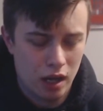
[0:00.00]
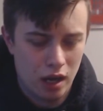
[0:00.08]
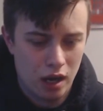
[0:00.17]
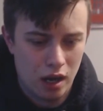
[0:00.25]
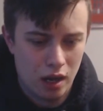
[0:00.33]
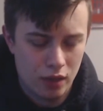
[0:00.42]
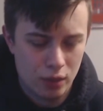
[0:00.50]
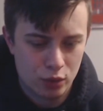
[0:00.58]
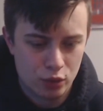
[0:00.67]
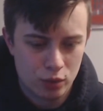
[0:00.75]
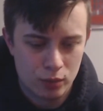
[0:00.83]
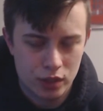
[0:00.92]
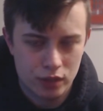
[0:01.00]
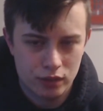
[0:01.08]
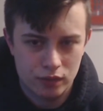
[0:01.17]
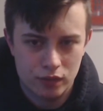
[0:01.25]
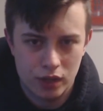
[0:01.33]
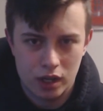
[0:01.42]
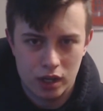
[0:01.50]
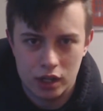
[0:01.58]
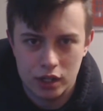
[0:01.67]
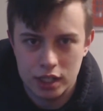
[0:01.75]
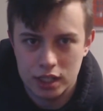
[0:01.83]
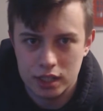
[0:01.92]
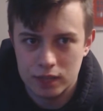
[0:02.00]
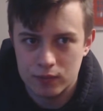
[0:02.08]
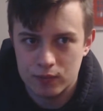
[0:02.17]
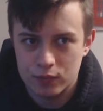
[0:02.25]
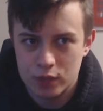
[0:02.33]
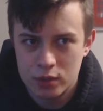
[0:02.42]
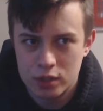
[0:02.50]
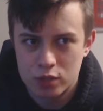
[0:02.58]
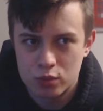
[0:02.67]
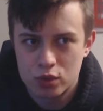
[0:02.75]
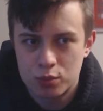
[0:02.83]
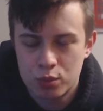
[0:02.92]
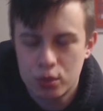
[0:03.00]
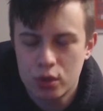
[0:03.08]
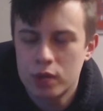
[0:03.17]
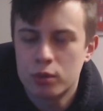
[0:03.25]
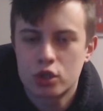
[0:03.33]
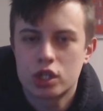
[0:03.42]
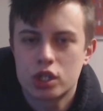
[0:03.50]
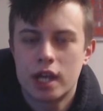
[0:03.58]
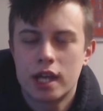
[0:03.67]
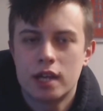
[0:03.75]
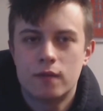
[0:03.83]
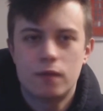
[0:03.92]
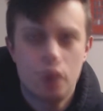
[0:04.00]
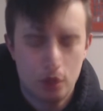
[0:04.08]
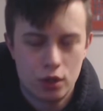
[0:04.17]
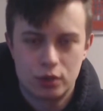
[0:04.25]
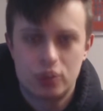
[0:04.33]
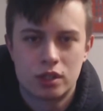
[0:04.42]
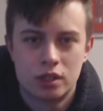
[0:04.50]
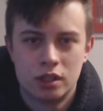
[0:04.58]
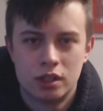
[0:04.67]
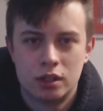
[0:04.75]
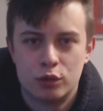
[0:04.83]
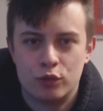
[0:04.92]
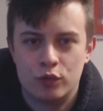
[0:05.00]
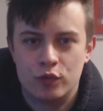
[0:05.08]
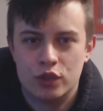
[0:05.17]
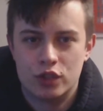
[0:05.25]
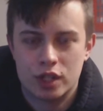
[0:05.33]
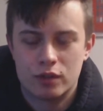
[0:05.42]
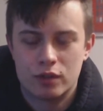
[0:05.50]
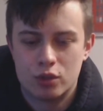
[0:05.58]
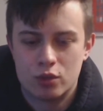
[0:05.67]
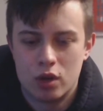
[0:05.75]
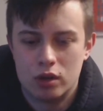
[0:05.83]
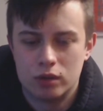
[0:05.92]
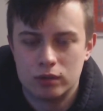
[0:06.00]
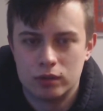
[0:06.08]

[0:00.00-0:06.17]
That was something that I noted was pretty much a first for Series 12.